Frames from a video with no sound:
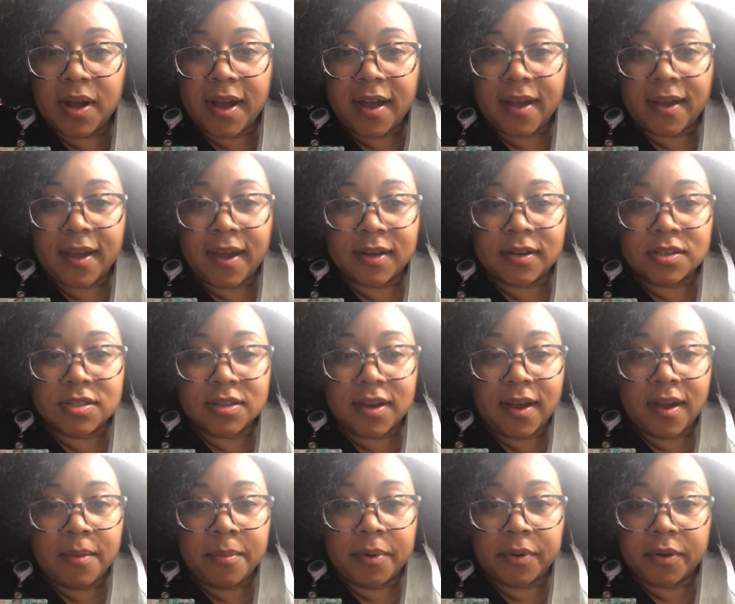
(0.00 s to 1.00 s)
I got a
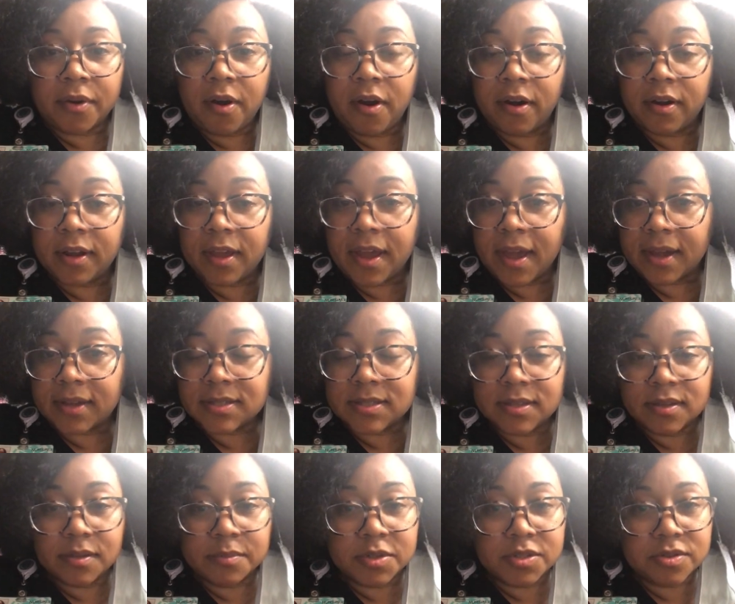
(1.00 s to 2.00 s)
job on a cardiac
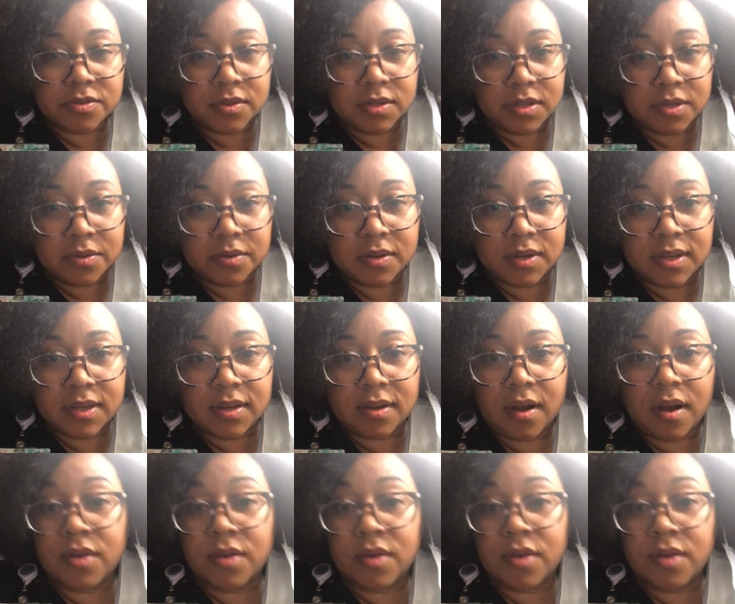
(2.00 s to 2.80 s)
telemetry unit,